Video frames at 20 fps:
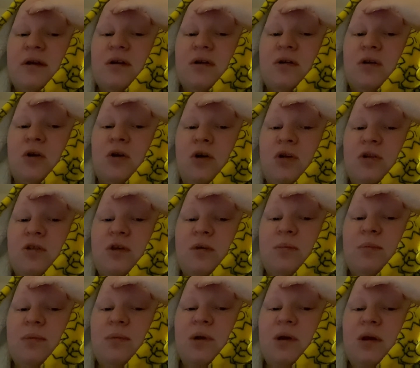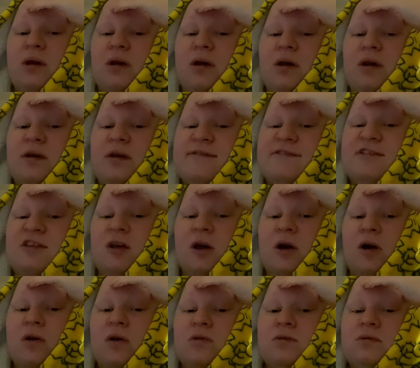called them her
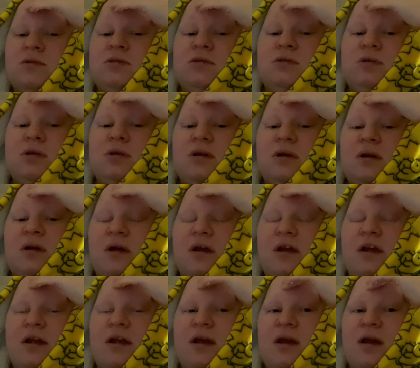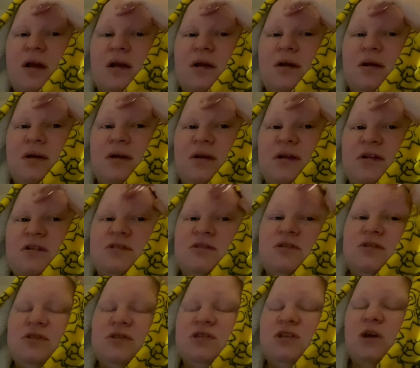socks. It's
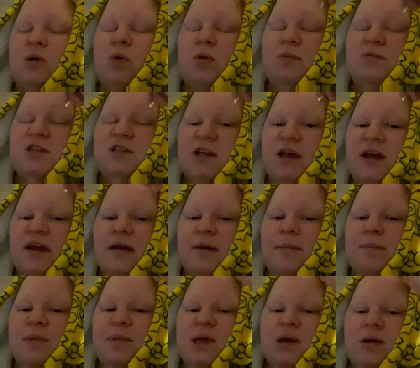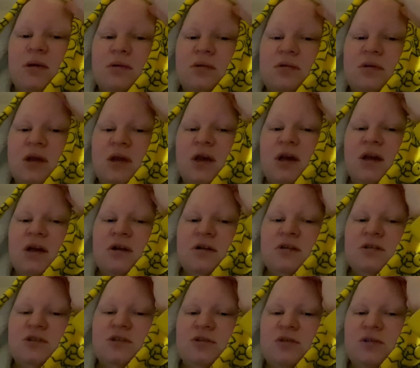just so upsetting because
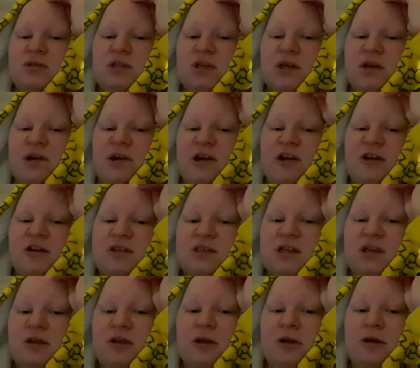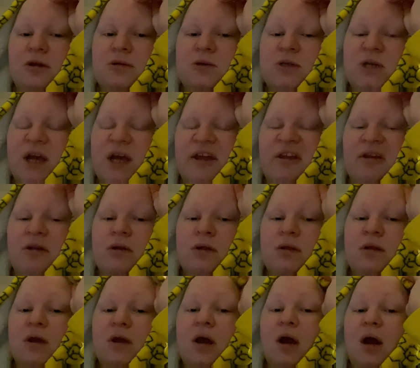she's just an innocent little
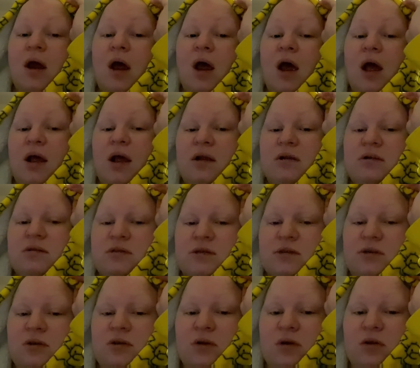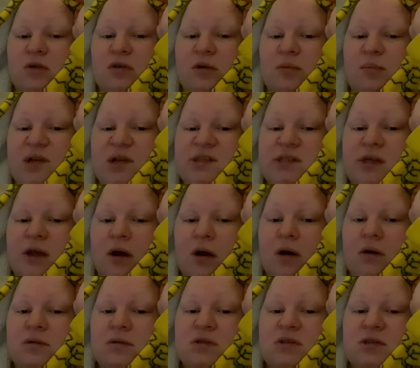child, and she called them her
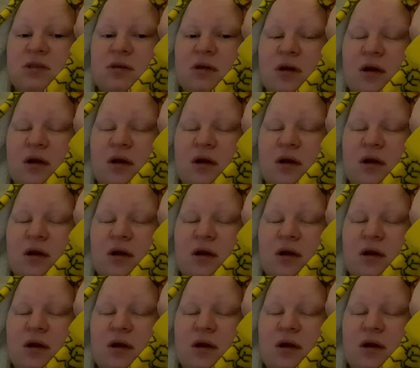socks.